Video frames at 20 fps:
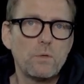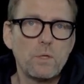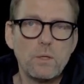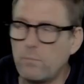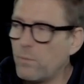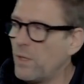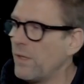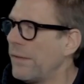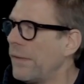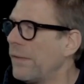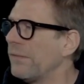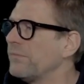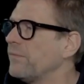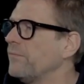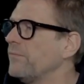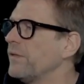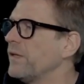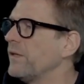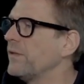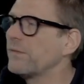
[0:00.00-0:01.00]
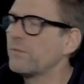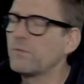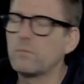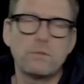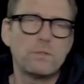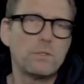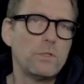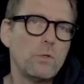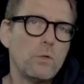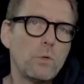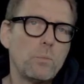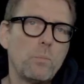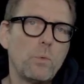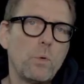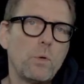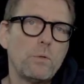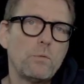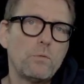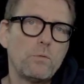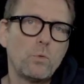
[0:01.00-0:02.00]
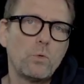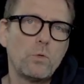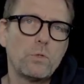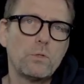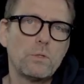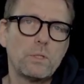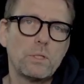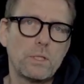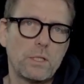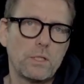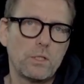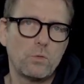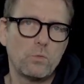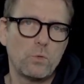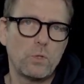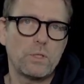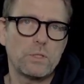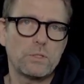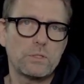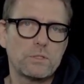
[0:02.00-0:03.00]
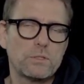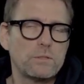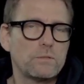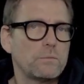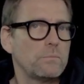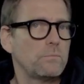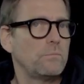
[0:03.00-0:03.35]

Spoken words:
amounts to a value of 0.43 kilowatts.